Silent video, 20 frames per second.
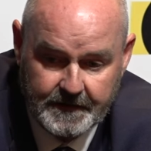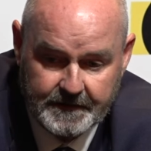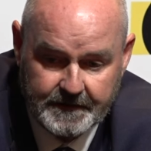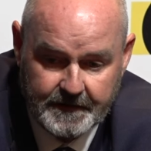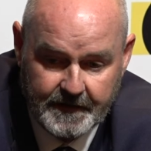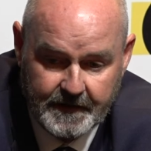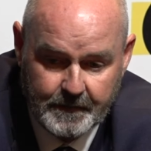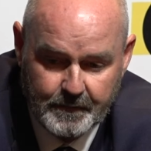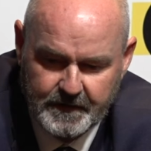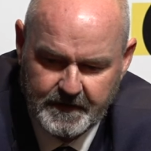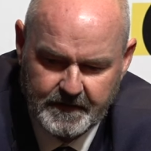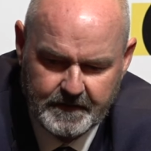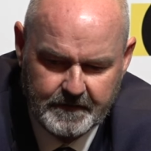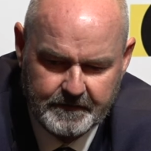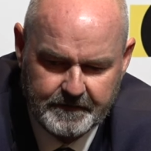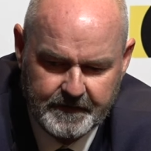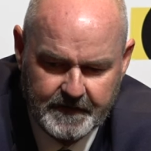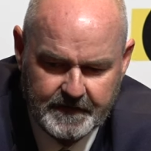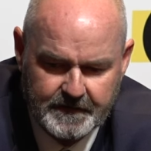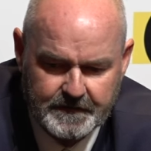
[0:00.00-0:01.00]
Tonight, we didn't
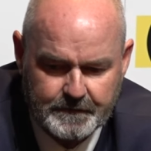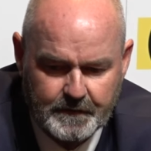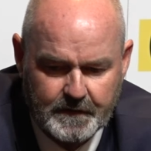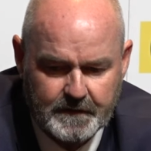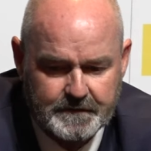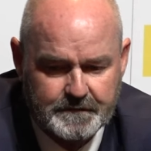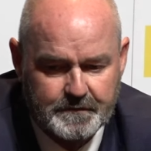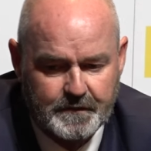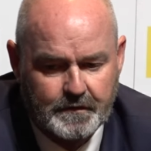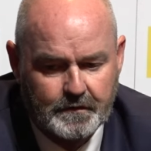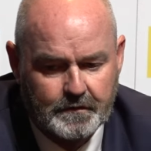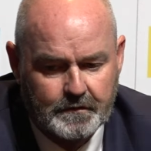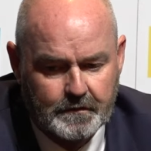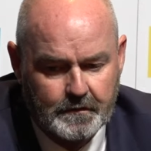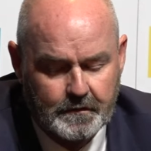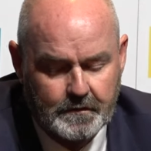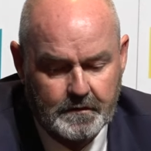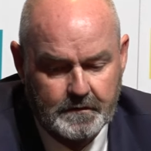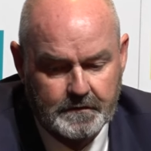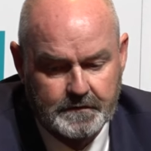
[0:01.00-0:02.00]
defend as well as we could
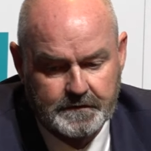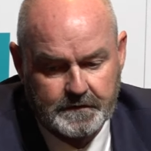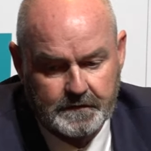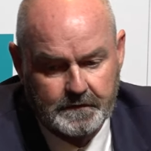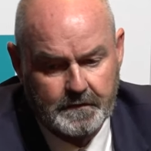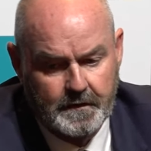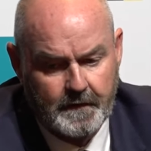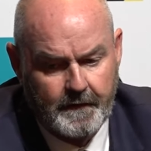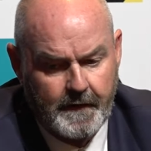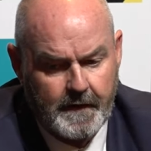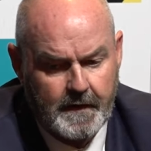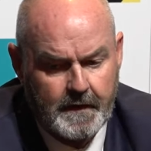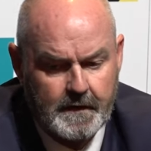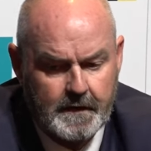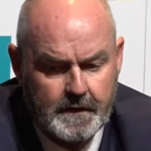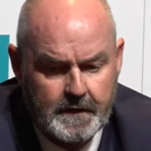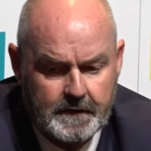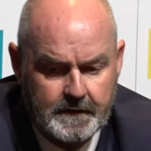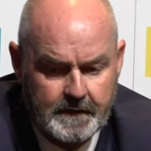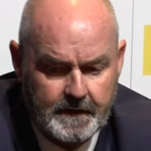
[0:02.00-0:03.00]
do. So,
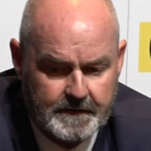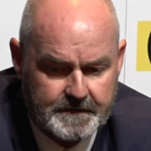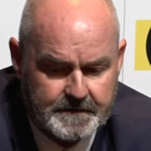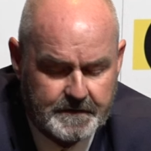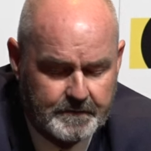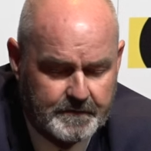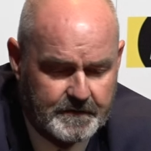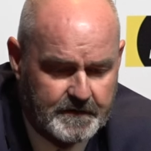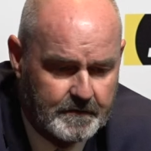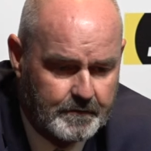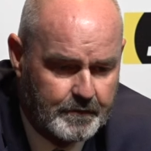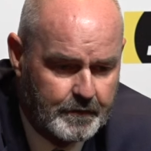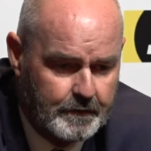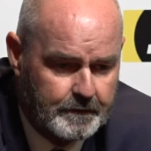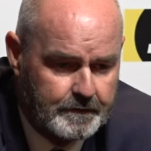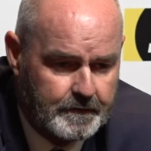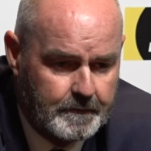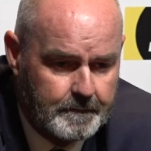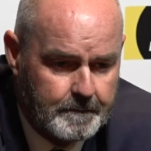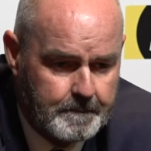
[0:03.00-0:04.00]
yeah, something to
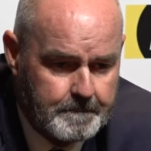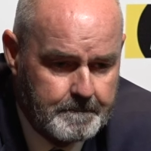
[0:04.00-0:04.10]
improve.